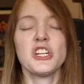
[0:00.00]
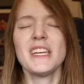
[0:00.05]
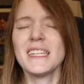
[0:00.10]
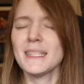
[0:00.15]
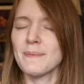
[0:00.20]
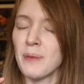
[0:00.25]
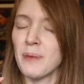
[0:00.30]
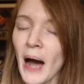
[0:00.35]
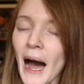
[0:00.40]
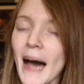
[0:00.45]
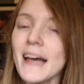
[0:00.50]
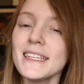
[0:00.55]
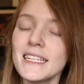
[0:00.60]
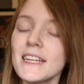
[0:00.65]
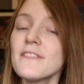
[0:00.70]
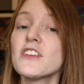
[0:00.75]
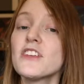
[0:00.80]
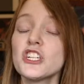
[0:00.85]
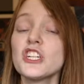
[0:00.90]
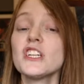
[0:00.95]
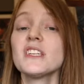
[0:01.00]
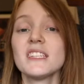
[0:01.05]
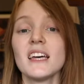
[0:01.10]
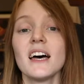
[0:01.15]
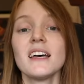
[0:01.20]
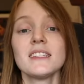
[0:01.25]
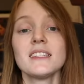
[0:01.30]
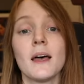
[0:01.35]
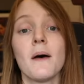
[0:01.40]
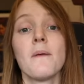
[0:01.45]
she is positive that she
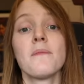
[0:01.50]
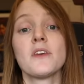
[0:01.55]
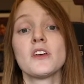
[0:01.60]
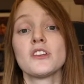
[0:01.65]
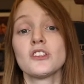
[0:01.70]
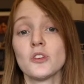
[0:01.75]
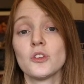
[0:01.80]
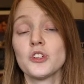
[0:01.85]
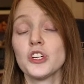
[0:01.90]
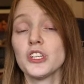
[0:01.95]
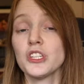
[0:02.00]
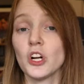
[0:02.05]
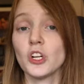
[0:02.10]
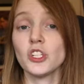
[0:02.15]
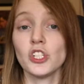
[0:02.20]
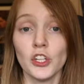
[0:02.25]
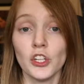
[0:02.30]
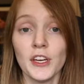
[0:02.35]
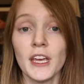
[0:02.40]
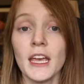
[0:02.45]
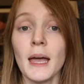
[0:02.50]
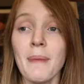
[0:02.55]
saw something, so she starts looking